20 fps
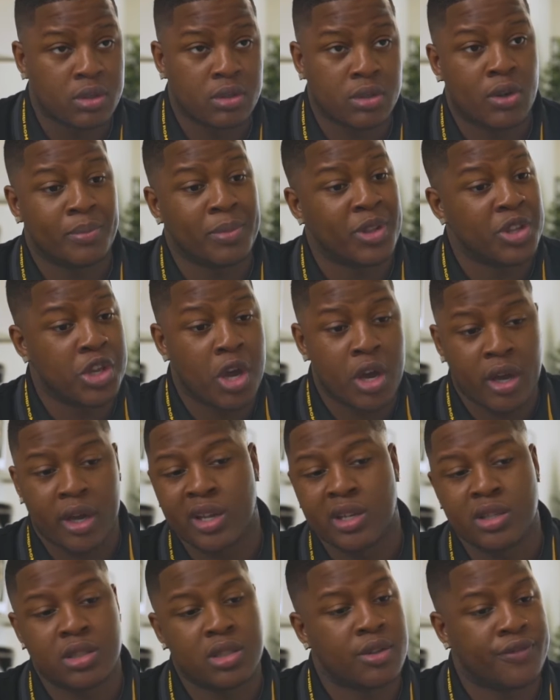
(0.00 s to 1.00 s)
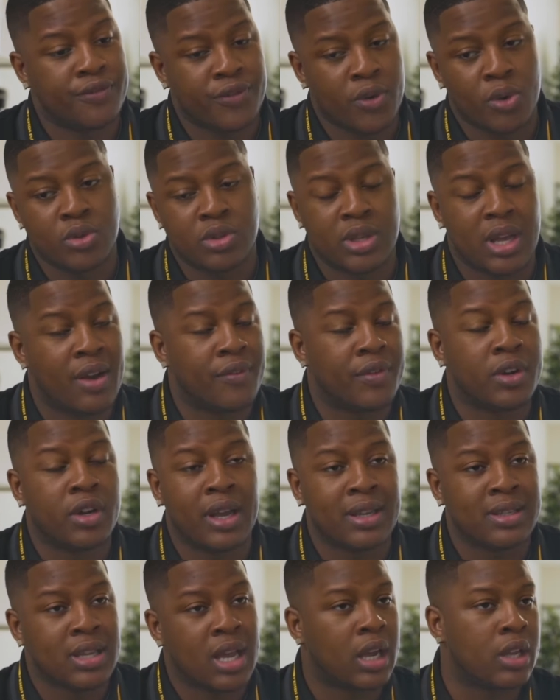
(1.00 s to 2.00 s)
So I'm the youngest, the first ever to
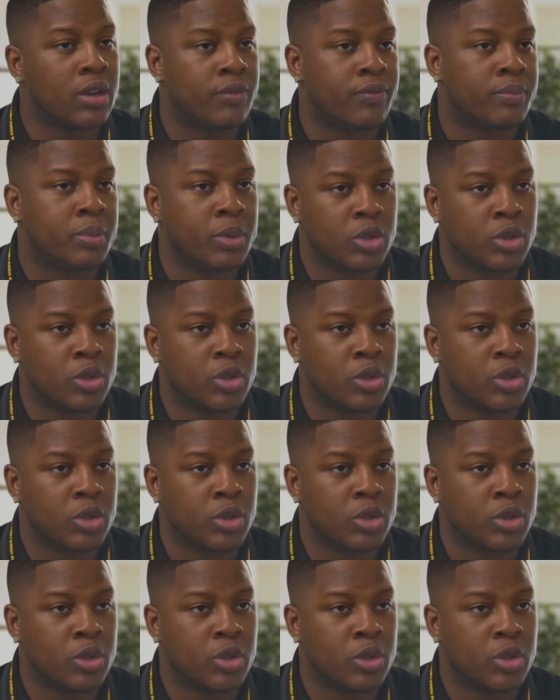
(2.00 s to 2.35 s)
executive